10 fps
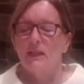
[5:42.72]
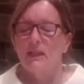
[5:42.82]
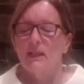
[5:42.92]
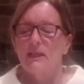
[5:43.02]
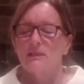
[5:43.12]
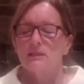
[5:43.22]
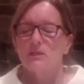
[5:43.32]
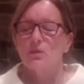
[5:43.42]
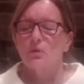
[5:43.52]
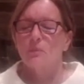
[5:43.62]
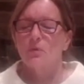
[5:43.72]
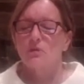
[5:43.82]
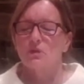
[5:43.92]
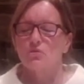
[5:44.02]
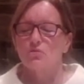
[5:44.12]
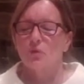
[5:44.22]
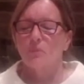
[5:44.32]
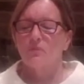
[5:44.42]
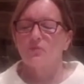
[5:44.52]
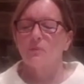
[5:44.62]
Letting your body
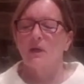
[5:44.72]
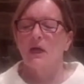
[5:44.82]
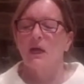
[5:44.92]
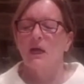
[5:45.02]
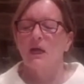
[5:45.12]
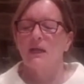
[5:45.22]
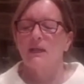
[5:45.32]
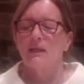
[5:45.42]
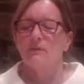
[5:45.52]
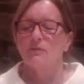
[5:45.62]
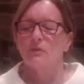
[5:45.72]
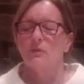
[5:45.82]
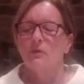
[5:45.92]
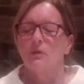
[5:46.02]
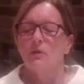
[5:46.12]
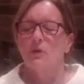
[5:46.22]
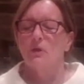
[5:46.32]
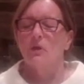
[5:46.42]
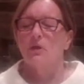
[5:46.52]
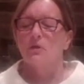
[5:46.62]
drop from a high level
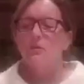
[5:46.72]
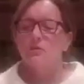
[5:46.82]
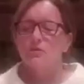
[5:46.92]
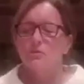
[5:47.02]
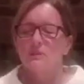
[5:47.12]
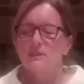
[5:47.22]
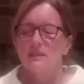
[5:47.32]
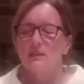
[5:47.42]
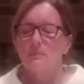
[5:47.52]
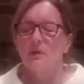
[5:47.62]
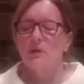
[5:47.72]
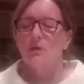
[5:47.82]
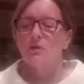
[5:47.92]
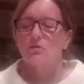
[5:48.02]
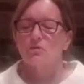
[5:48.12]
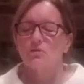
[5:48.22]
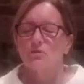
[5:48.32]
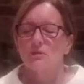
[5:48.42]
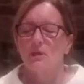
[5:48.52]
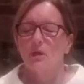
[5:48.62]
to a deeper,
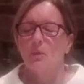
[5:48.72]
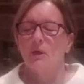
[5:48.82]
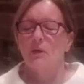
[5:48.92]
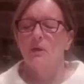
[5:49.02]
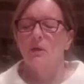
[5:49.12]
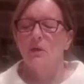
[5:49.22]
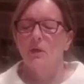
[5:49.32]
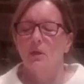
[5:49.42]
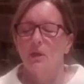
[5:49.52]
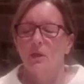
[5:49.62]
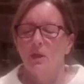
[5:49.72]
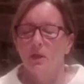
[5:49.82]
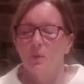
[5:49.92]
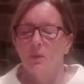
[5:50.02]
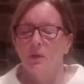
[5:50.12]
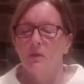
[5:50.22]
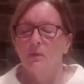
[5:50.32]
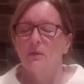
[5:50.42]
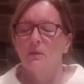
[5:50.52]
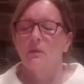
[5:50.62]
slower,
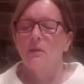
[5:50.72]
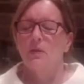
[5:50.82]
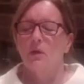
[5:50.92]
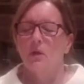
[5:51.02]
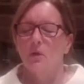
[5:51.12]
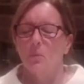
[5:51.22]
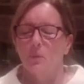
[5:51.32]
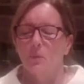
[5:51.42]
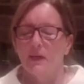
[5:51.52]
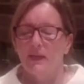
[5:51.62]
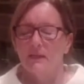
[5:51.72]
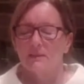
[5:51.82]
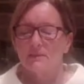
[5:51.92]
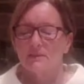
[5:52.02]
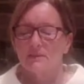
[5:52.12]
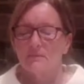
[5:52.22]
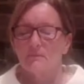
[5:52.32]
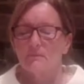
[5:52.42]
lower awareness.